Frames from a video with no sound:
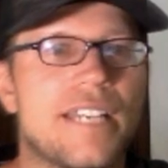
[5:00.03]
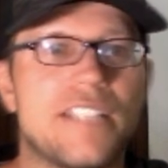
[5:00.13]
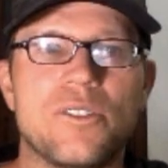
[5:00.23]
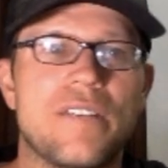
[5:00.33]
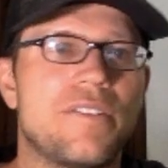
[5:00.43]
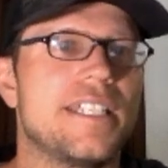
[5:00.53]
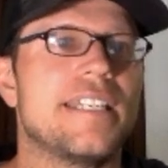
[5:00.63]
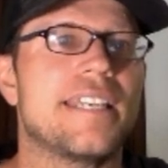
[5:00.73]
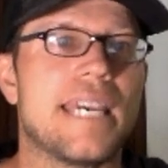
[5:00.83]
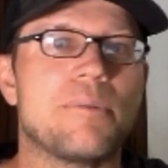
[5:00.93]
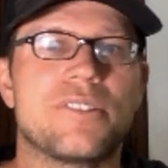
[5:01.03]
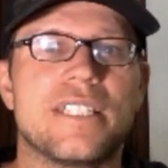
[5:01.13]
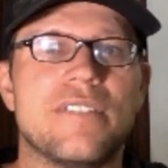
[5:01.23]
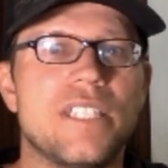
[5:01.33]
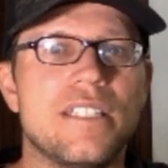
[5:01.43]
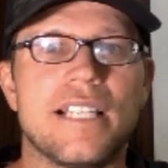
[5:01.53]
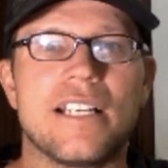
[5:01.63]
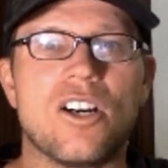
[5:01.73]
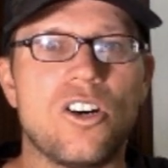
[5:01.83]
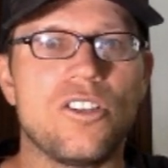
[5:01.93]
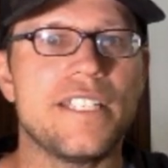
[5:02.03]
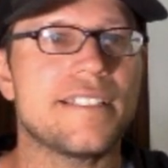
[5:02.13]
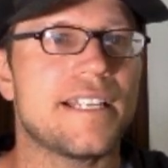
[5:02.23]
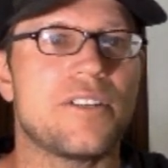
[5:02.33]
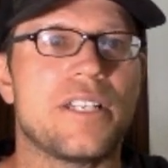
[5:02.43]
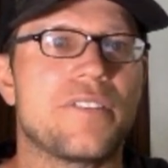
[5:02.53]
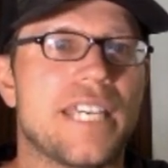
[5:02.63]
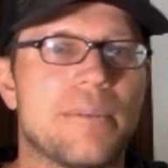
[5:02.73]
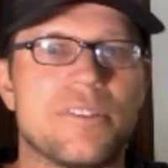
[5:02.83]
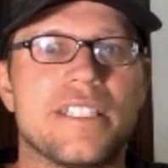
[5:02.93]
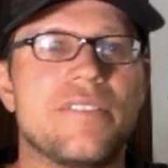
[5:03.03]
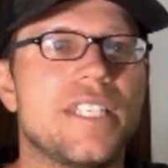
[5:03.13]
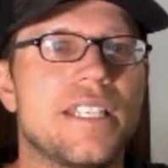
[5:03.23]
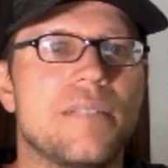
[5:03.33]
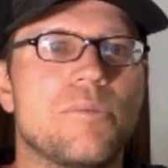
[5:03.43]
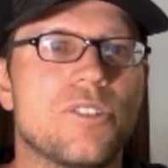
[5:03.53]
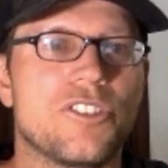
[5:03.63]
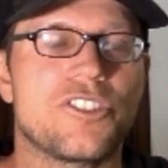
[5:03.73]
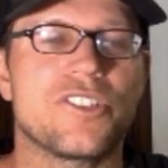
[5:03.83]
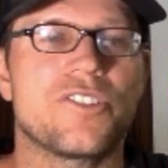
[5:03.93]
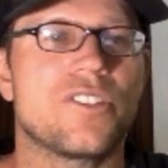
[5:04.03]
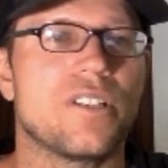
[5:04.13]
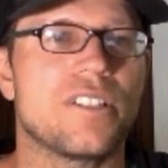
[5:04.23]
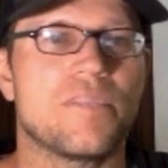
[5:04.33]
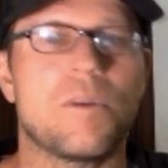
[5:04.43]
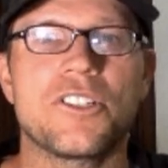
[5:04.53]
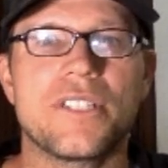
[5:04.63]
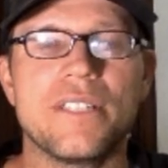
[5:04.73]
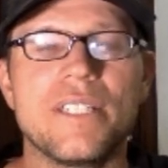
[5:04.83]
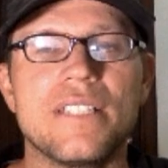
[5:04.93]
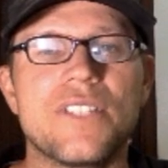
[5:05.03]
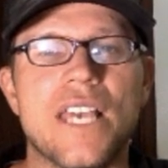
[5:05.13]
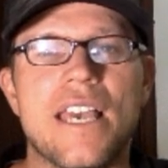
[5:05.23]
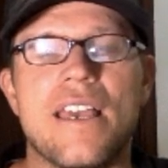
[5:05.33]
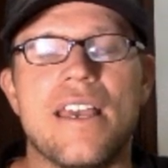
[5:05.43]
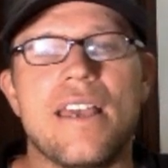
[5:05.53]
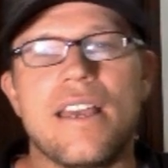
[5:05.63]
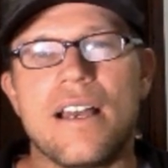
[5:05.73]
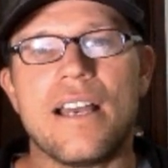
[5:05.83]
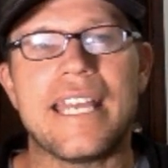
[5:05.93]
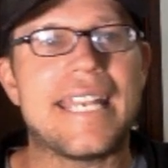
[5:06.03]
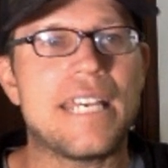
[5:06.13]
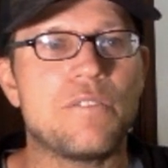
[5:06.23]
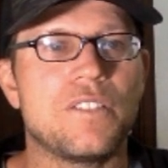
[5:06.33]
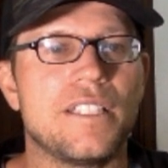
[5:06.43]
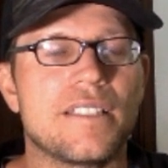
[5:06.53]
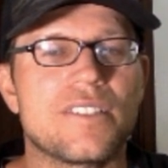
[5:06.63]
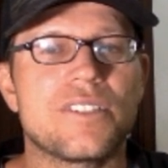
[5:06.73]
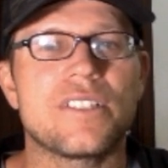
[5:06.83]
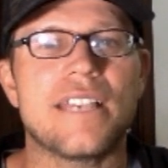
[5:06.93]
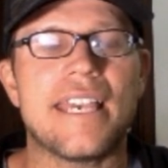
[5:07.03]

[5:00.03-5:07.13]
I don't have any cable TV. Like all these, I don't have cable TV anymore, just smart TVs and Netflix.